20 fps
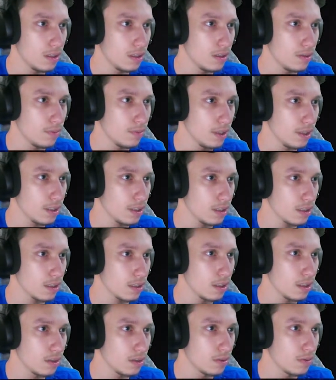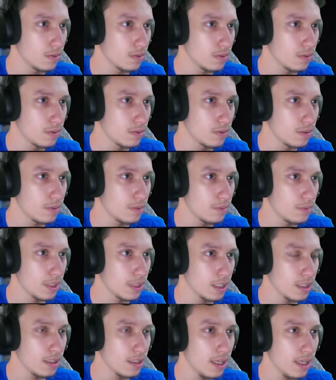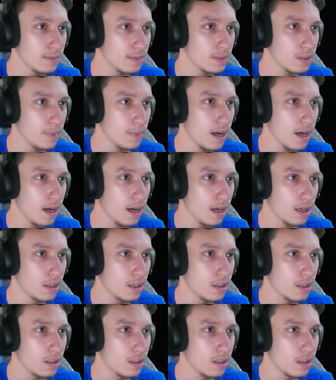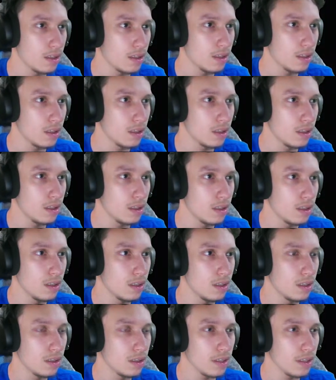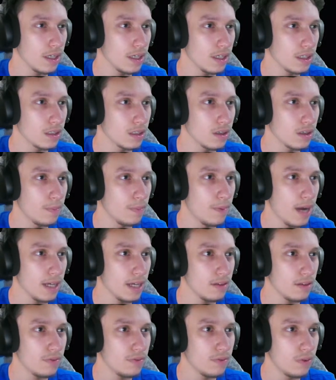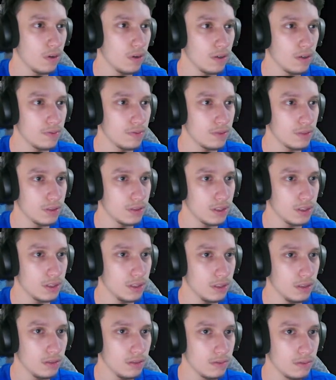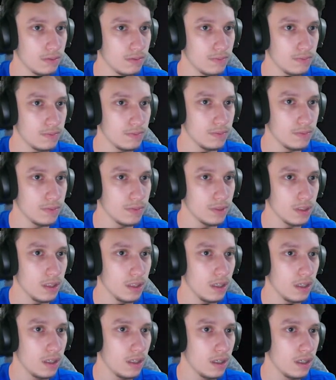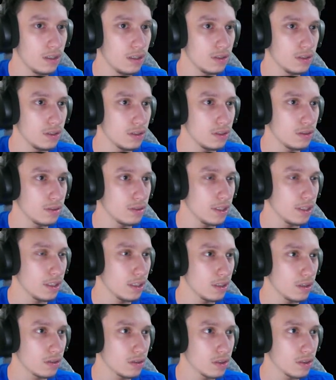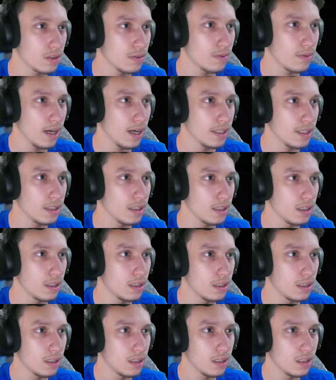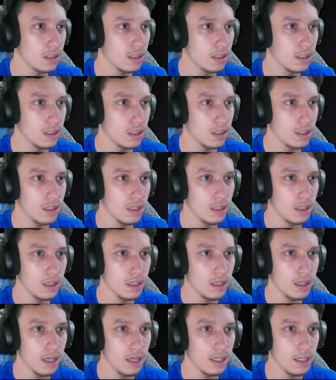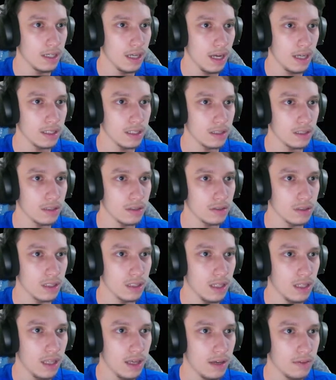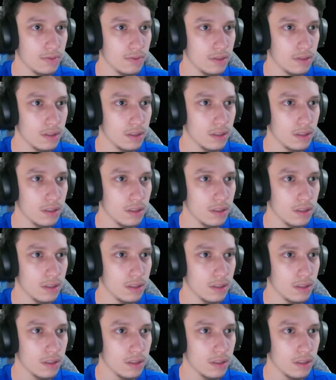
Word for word: Where are you gonna go? Pick a damn spot. Okay, you're gonna go back and forth. Shoom. Shoom, then you're gonna go to the right. And now you're gonna go to the left.